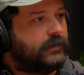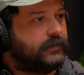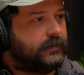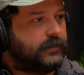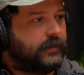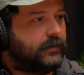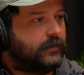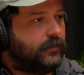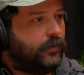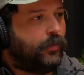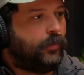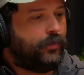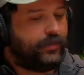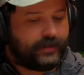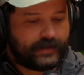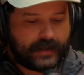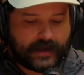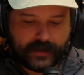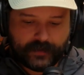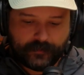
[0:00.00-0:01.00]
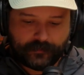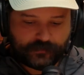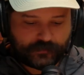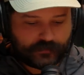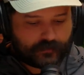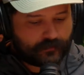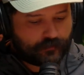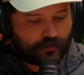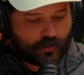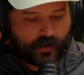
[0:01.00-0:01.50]
and all the names
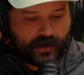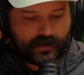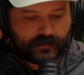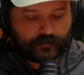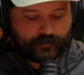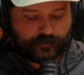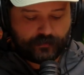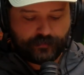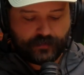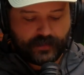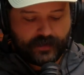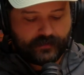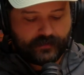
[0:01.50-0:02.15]
are great who play